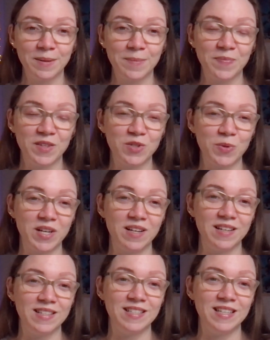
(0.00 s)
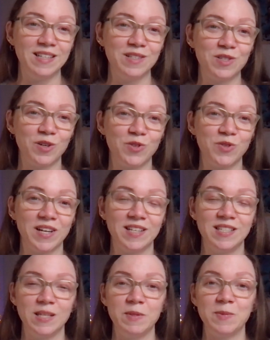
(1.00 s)
The 2019 Star
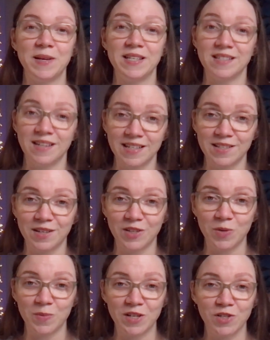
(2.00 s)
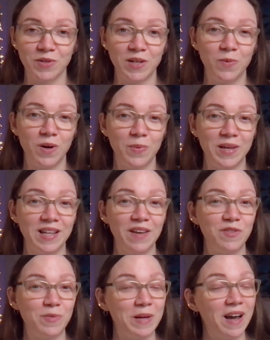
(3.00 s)
Trek Deep Space Nine documentary, What We
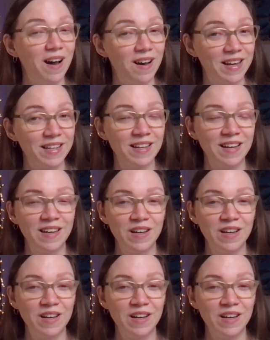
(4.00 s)
Left Behind,